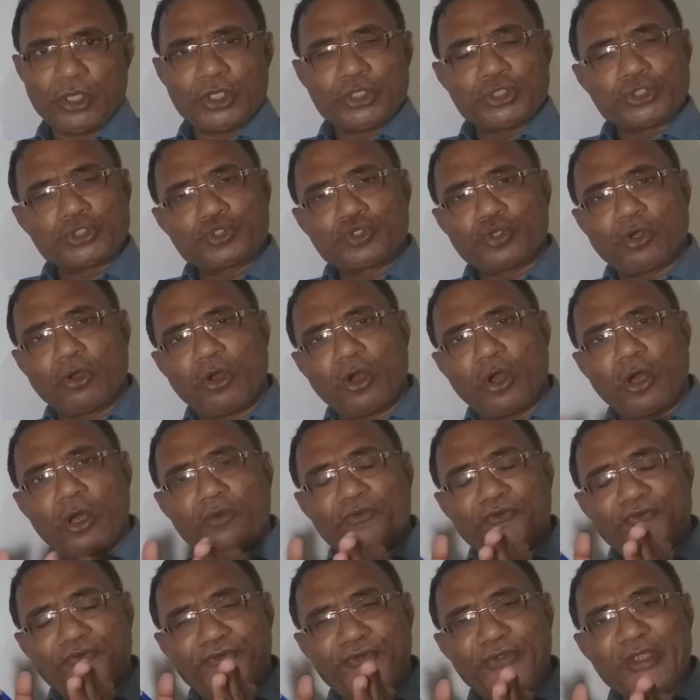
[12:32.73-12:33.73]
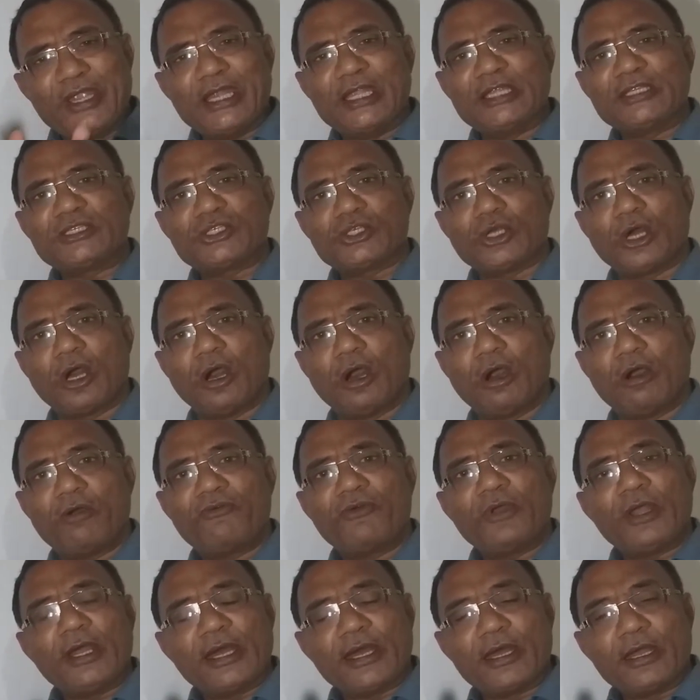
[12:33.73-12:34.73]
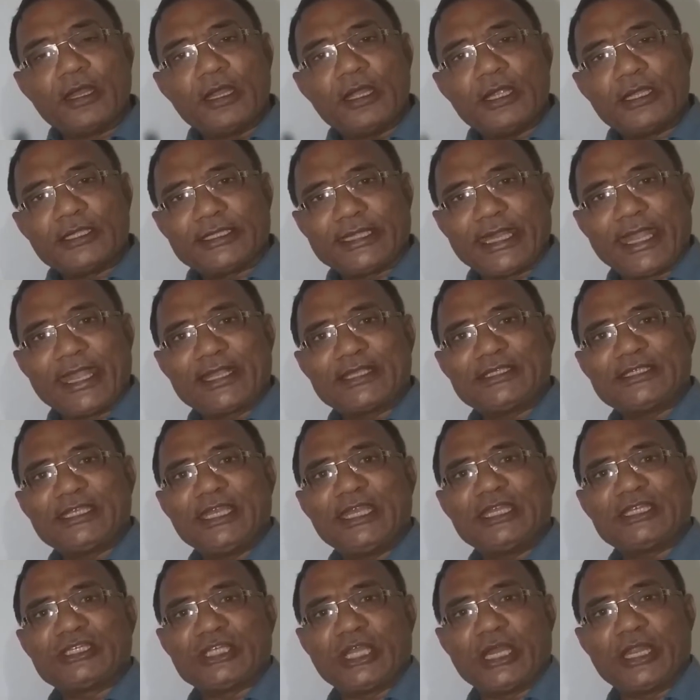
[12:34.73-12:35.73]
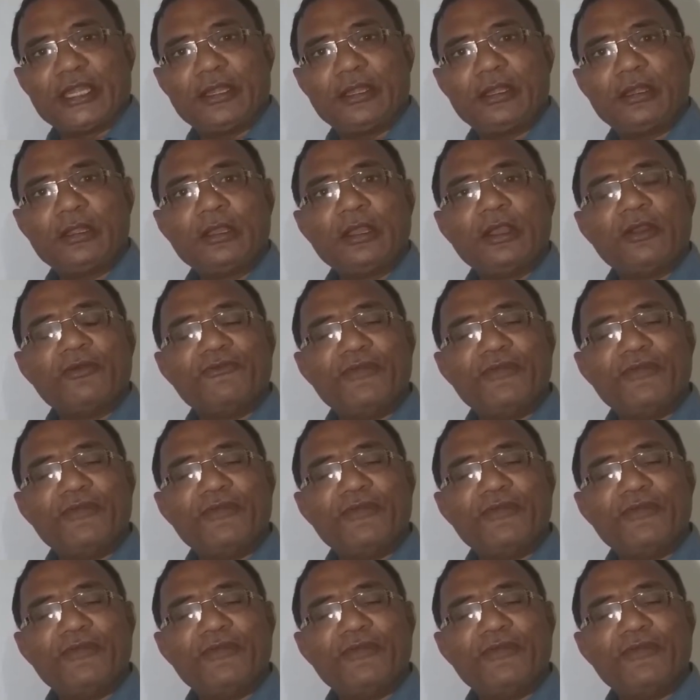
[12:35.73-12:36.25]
So, fields of taxation,